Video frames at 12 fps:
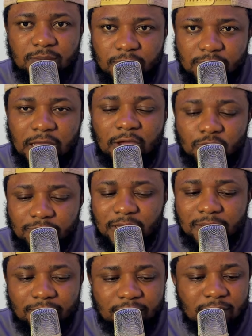But I hope
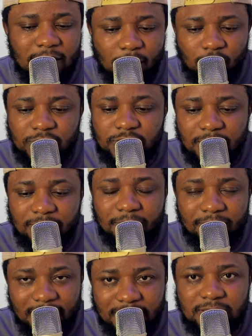them, I wish them the
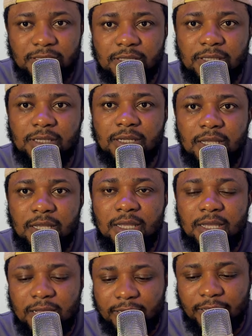best,
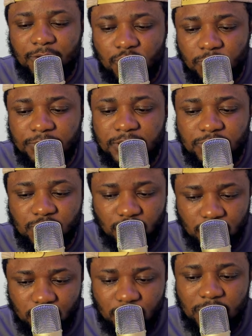and I hope things
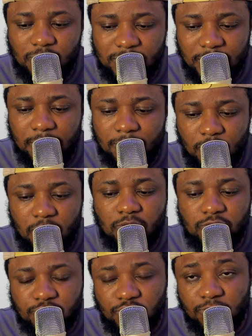go well with them. God
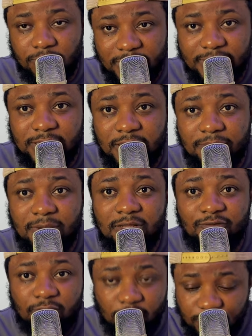continue to bless them
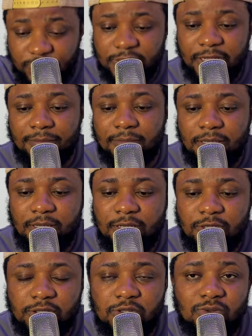and flourish them,
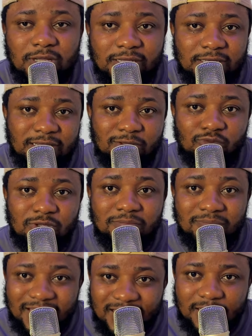so that it will
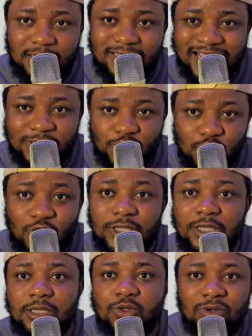make their
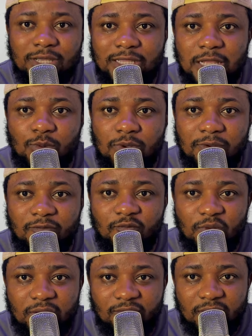journey together will be
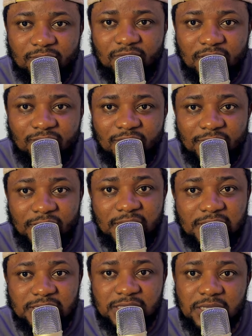very, very, very, very
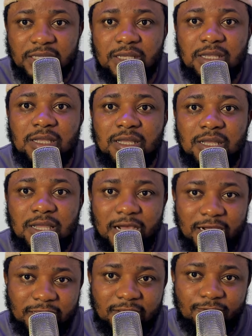easy,
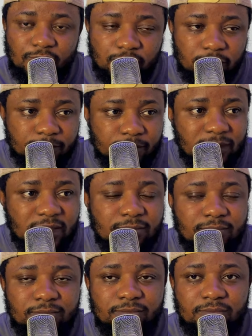and even
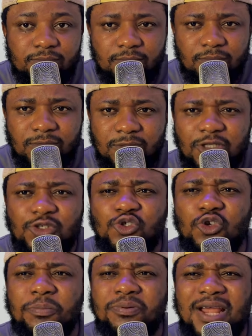
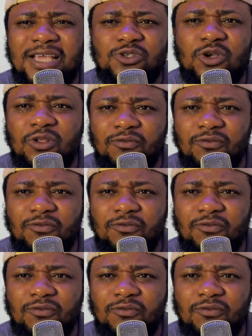surprise all